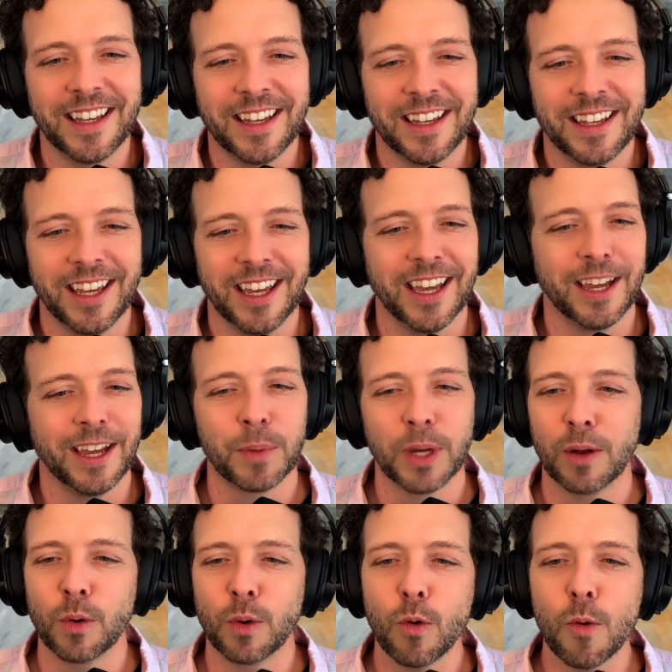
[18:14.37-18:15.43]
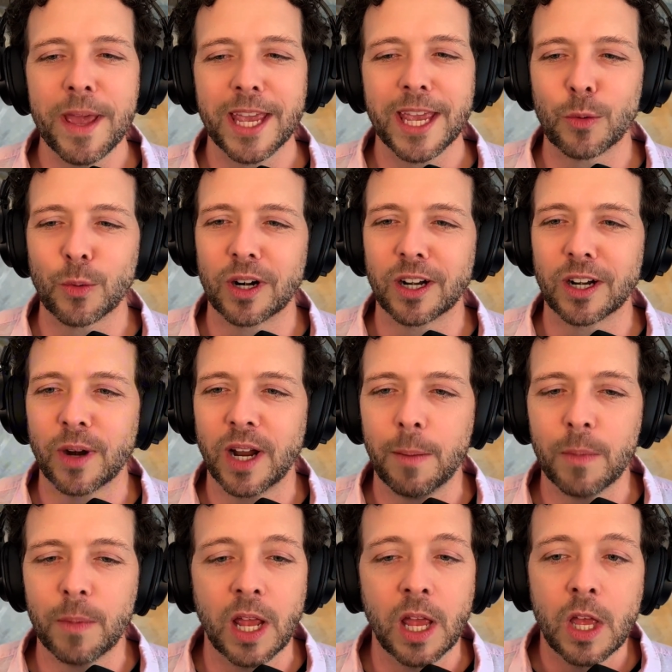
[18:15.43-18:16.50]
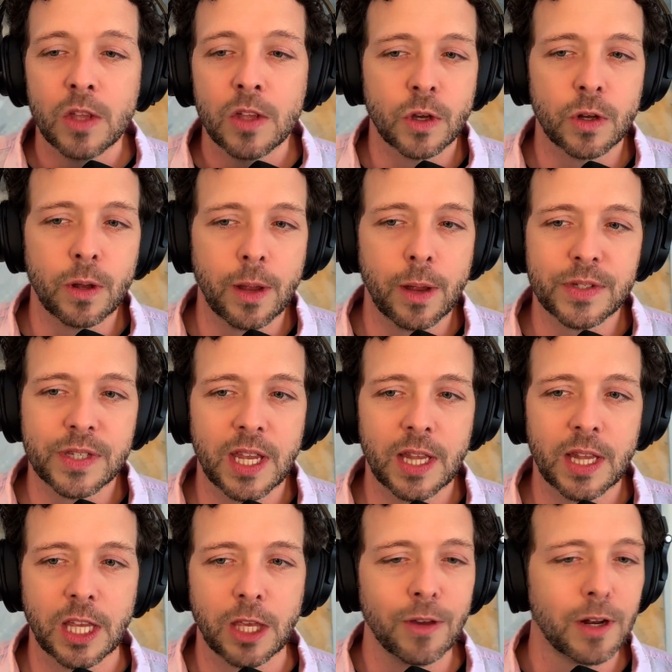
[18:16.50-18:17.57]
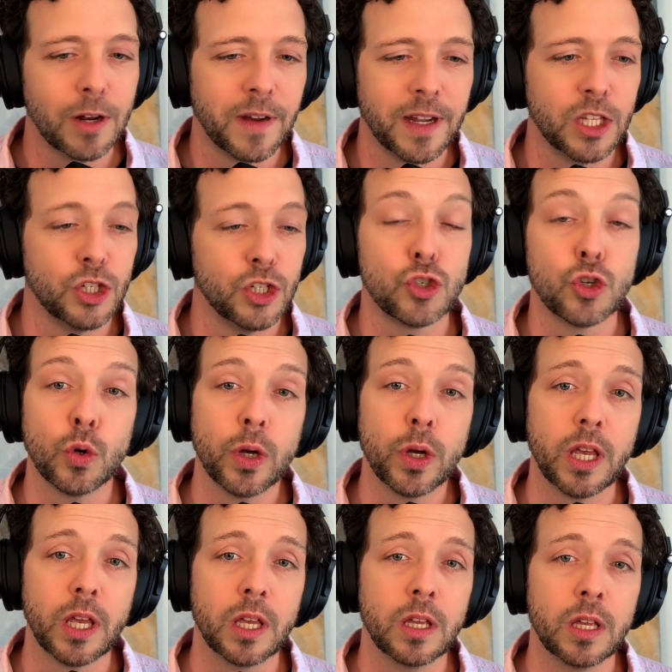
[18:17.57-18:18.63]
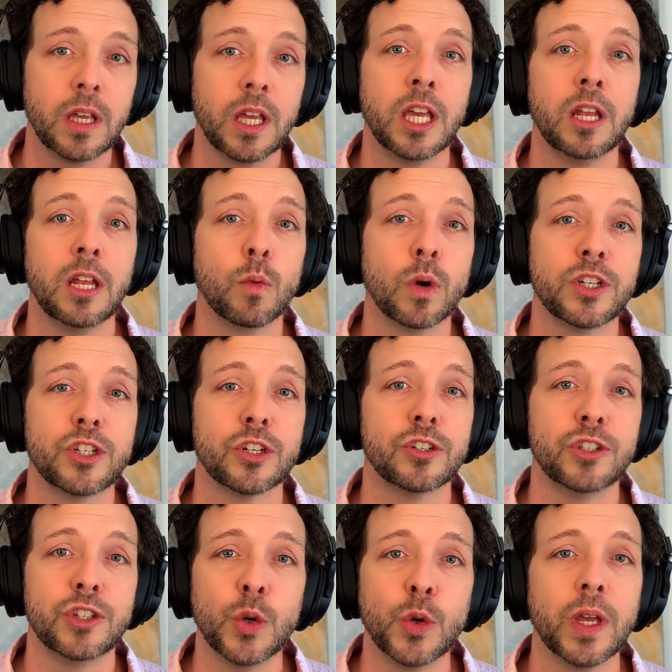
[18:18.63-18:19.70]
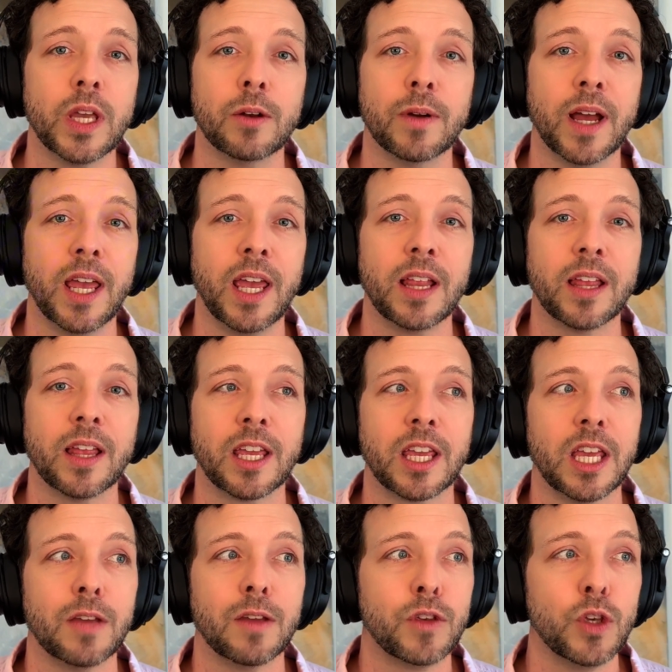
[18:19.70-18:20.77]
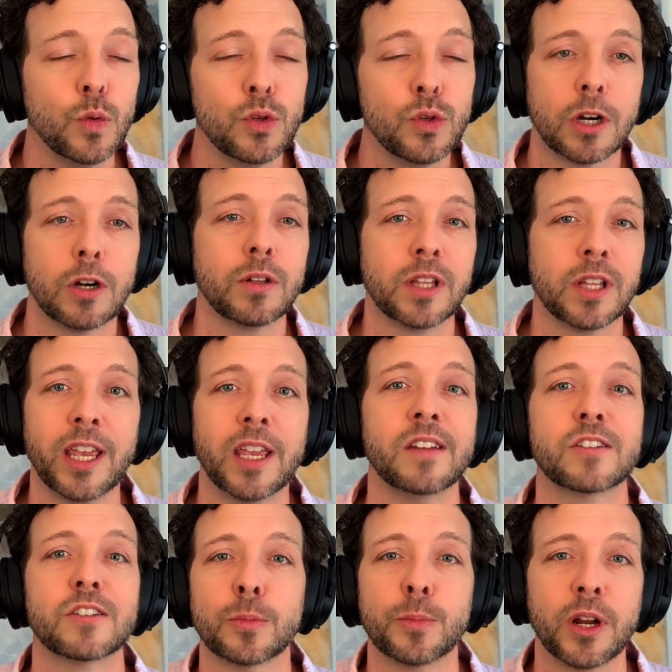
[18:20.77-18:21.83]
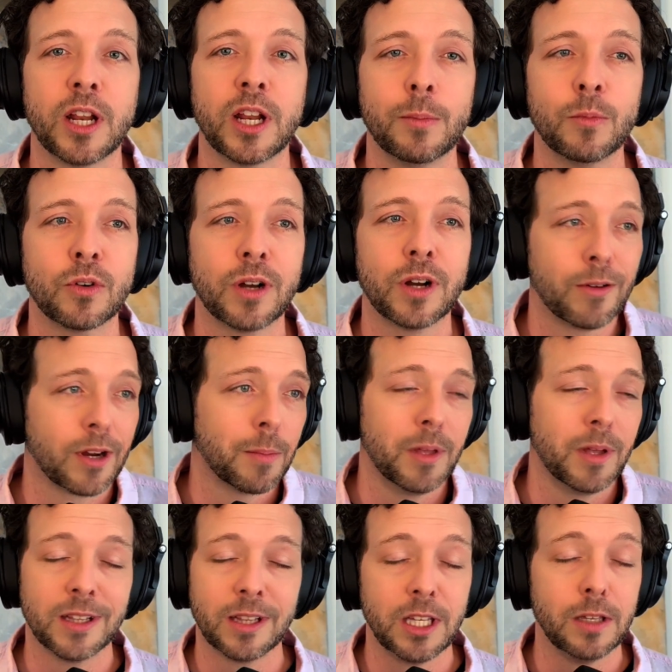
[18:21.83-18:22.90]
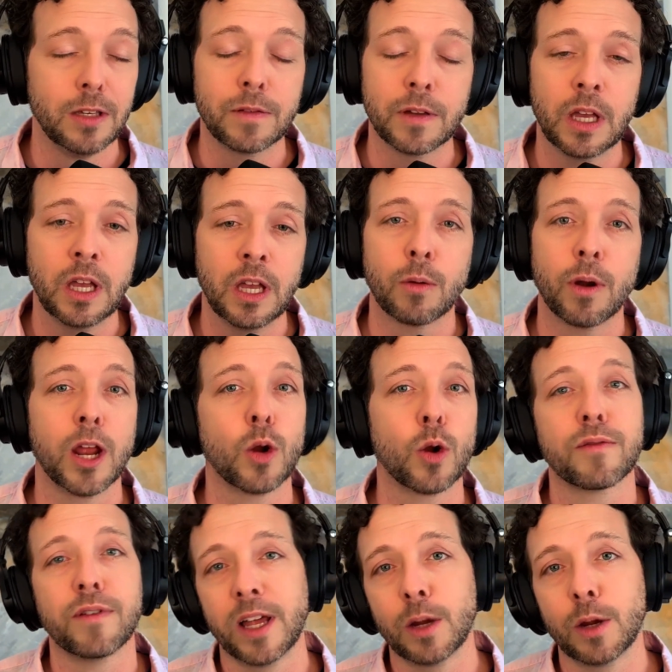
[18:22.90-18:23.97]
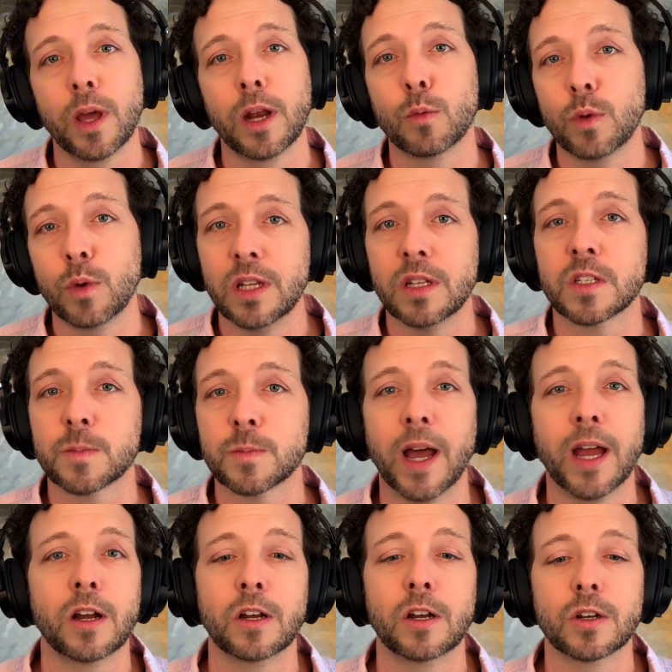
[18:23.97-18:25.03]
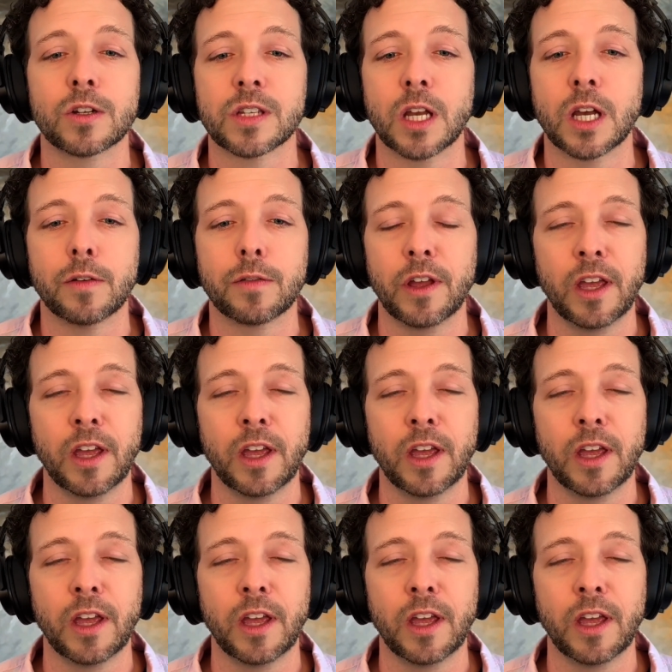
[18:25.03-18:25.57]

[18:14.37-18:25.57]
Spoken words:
Yeah, but we'll make it work, right? But so no, I was saying you got to find the joy in what you're doing, right? Like if you don't like interpreting anymore, I'd recommend you leave, right? Or find a way to re-inspire yourself.